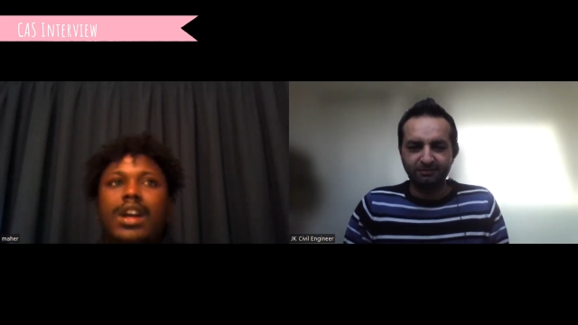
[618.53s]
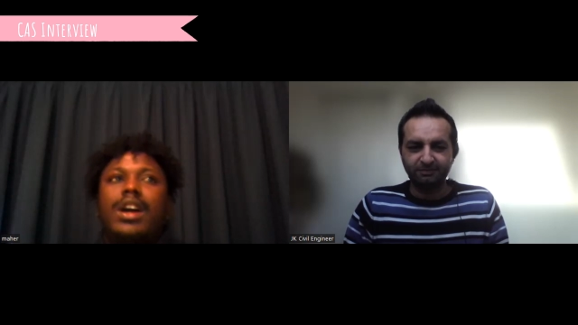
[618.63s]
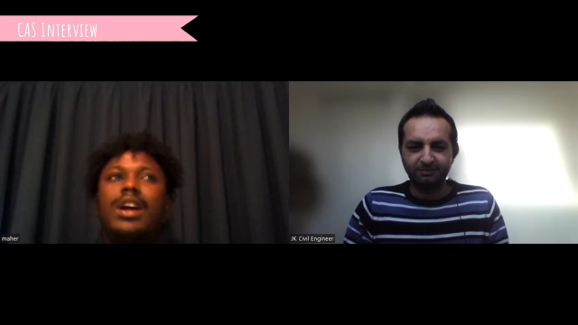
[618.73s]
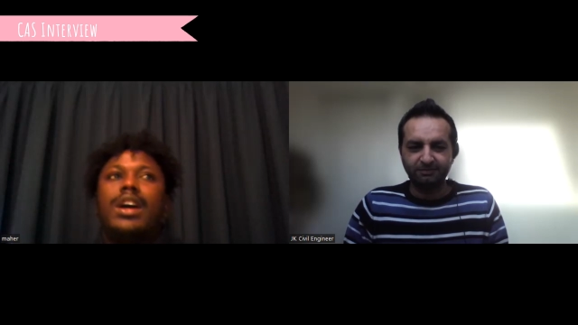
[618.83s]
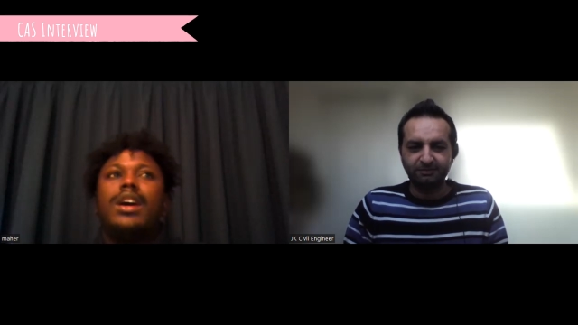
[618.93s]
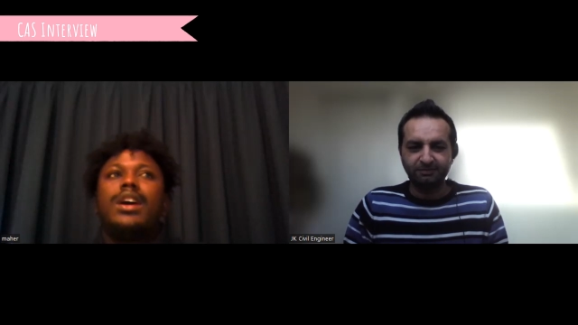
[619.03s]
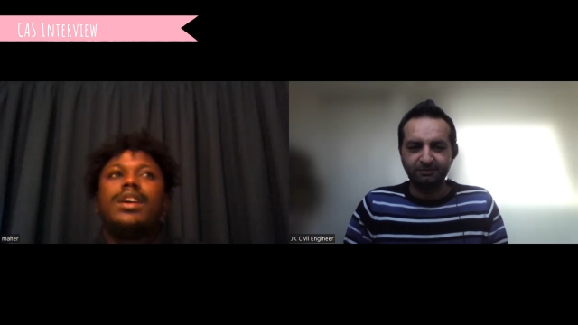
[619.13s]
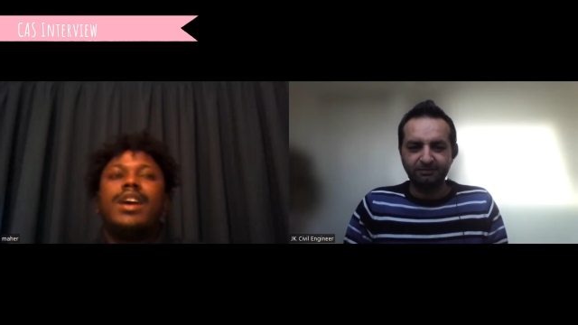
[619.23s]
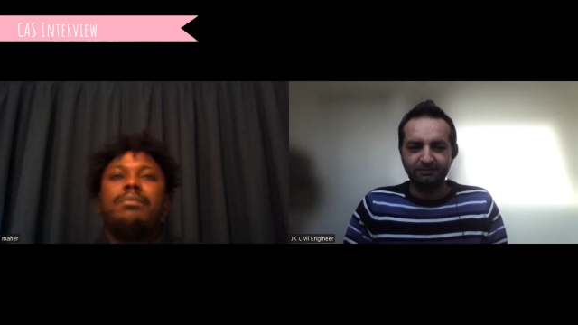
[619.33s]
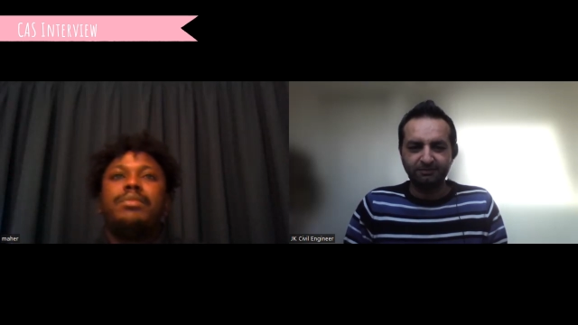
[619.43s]

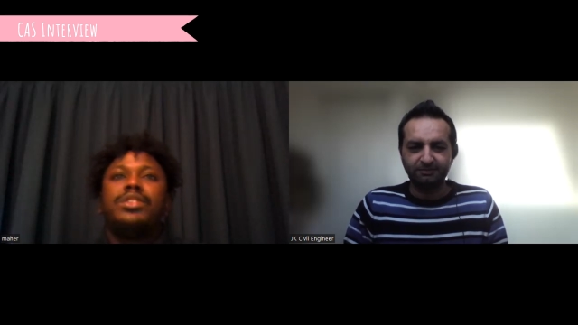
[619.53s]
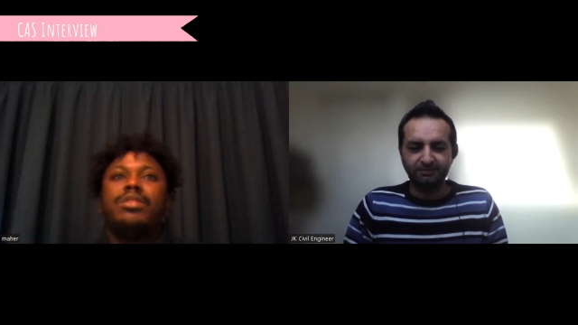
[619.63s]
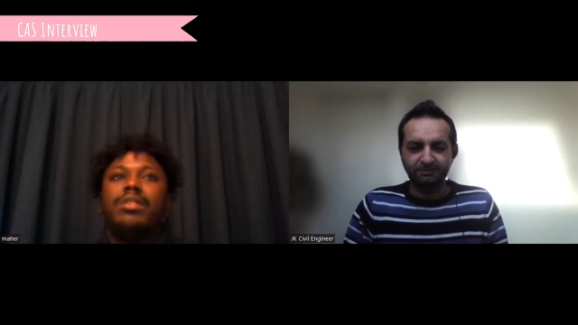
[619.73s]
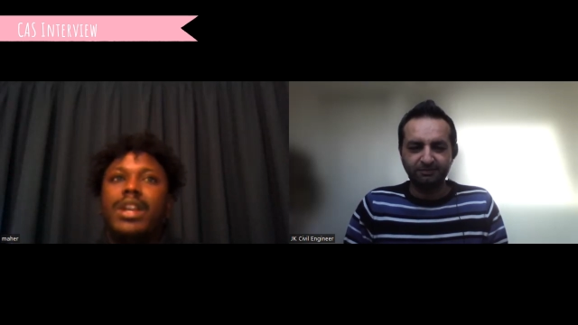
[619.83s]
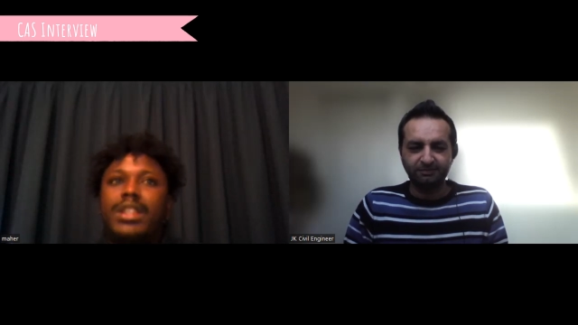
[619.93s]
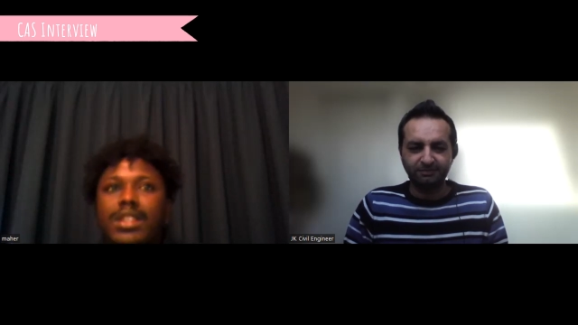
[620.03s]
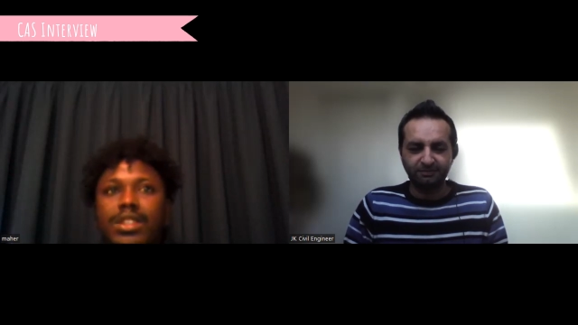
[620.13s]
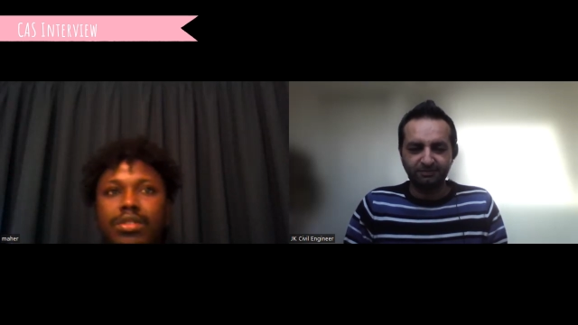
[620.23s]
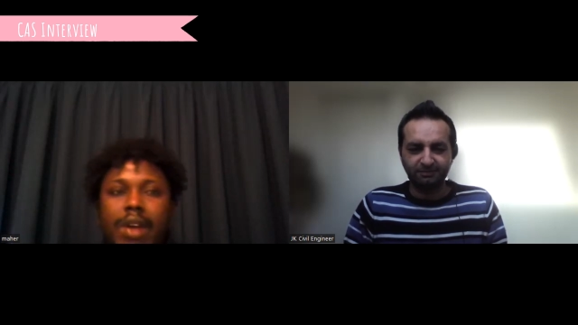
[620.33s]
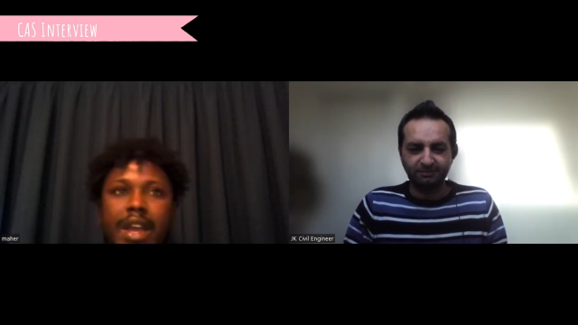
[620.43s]
Speaker 1: uh, campus located
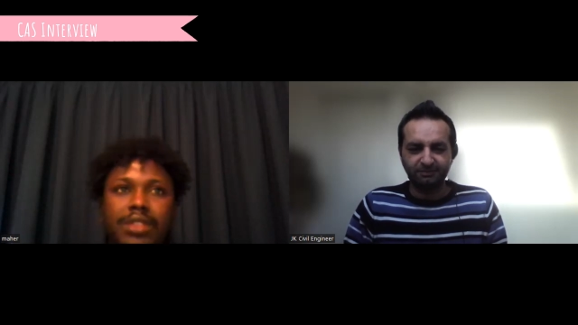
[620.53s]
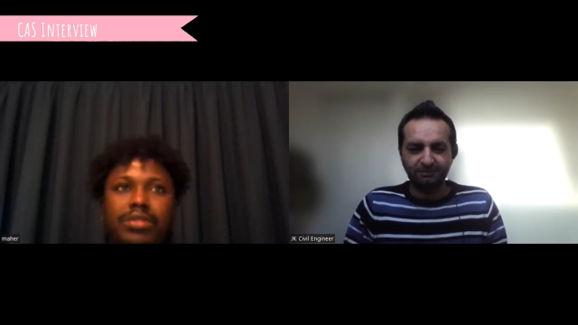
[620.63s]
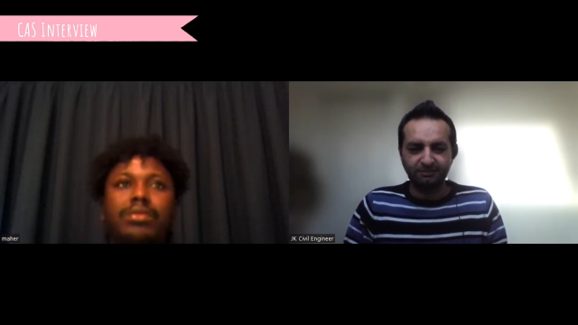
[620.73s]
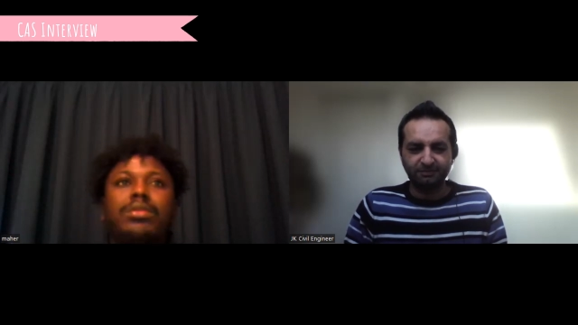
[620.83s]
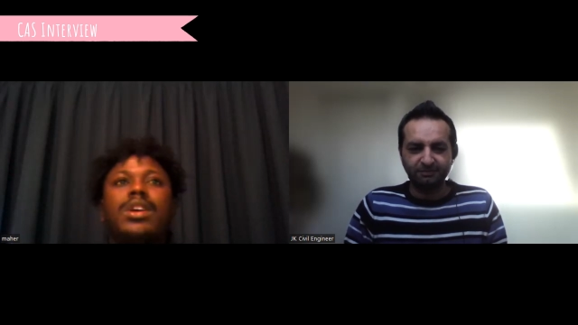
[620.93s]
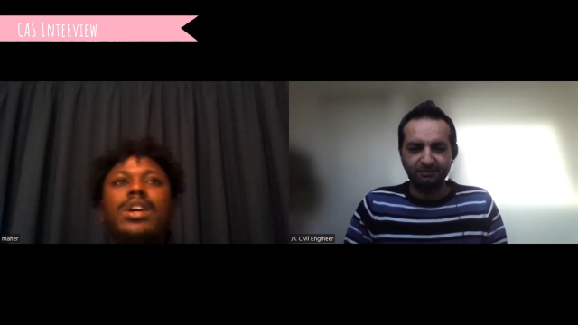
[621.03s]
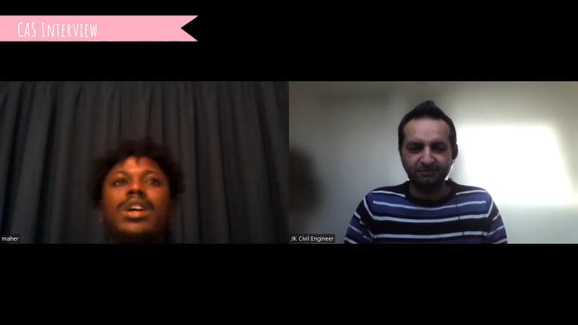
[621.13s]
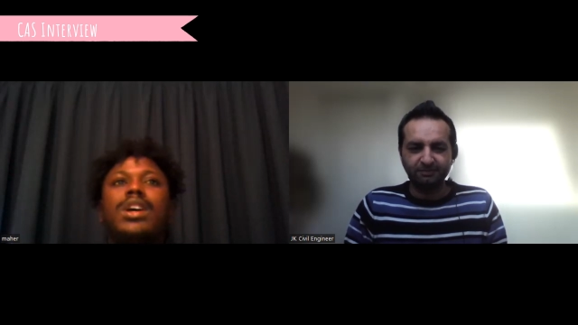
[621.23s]
is quite to